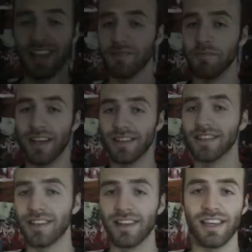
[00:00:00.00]
is amazing.
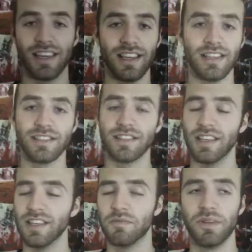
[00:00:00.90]

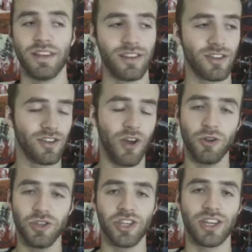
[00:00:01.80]
He's been
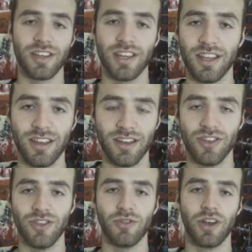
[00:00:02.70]
coaching
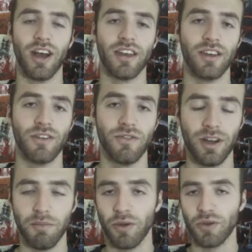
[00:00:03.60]
in Uganda
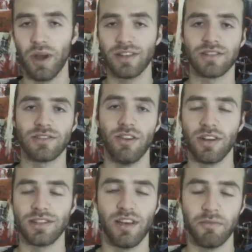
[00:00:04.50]
for about twice as long
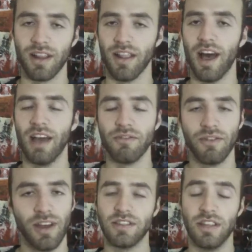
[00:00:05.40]
as I've been alive.
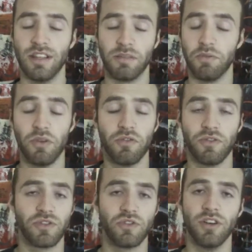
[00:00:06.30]
It's a
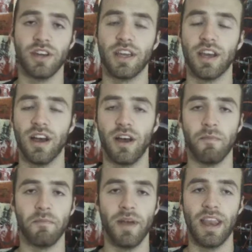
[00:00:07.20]
beautiful story,
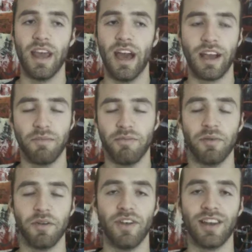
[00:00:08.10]
and I could
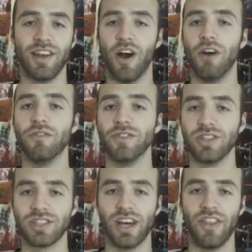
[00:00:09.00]
probably write a novel
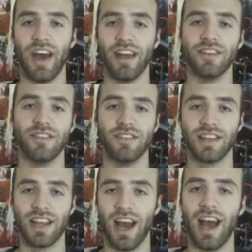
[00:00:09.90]
just on that
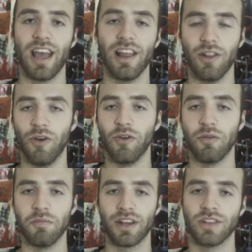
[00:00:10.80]
guy alone,
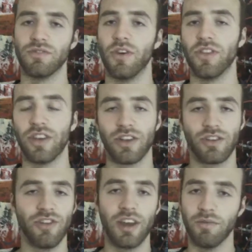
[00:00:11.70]
because of all the
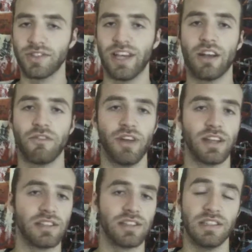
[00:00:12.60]
incredible
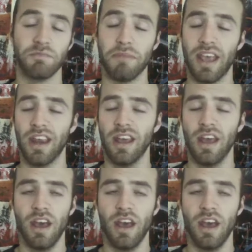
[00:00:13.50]
sacrifices he's made,